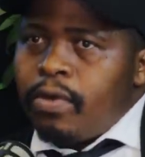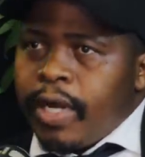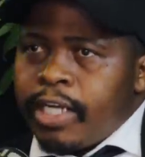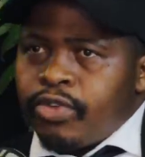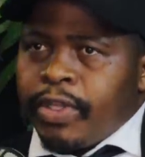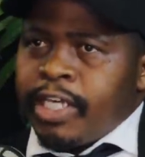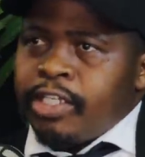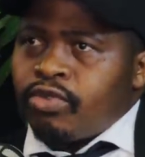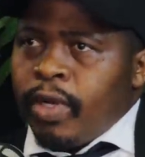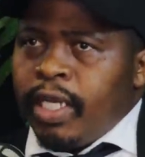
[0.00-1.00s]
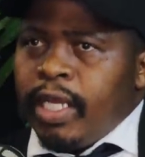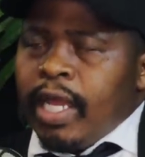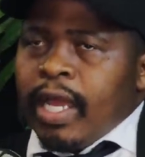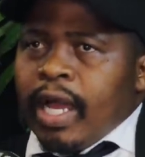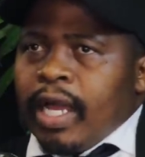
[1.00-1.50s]
Right. So that is when
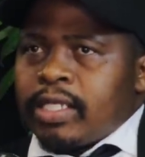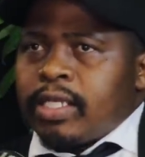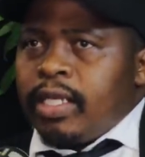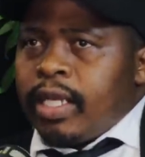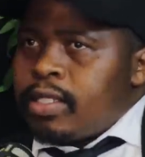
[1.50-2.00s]
I said,